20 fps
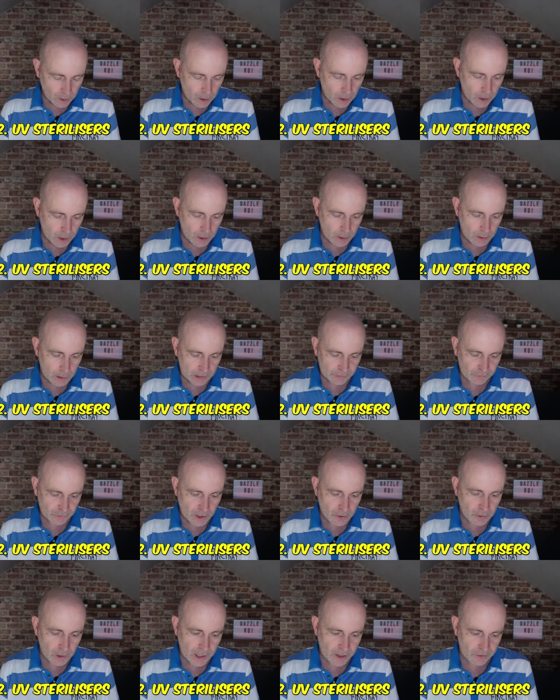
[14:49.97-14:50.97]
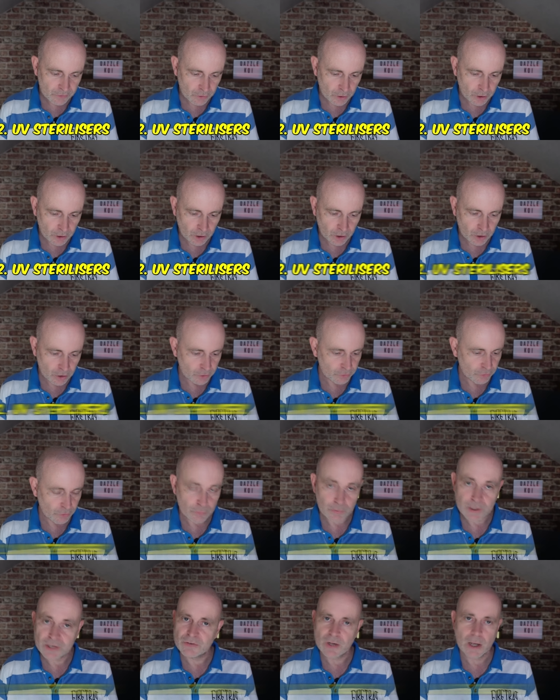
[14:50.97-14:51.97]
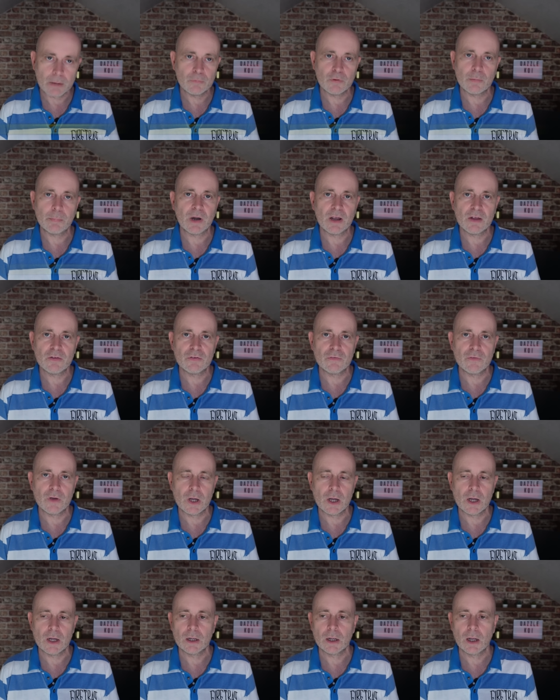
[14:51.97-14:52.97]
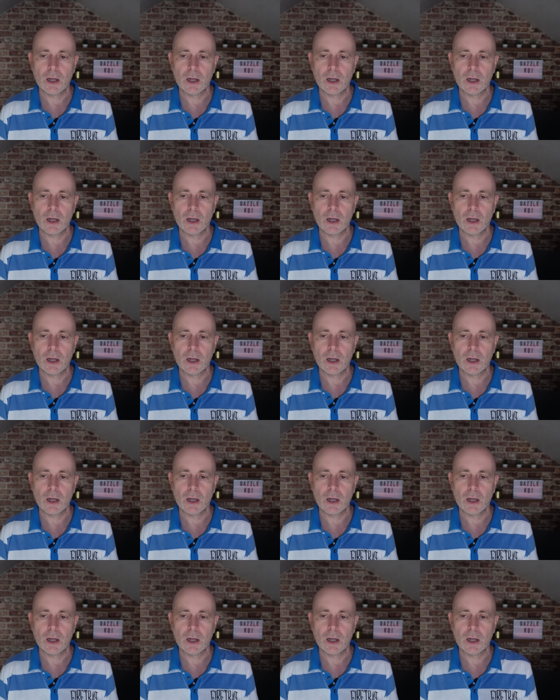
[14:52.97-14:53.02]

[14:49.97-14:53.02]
A sterilizer can cost three times the price of a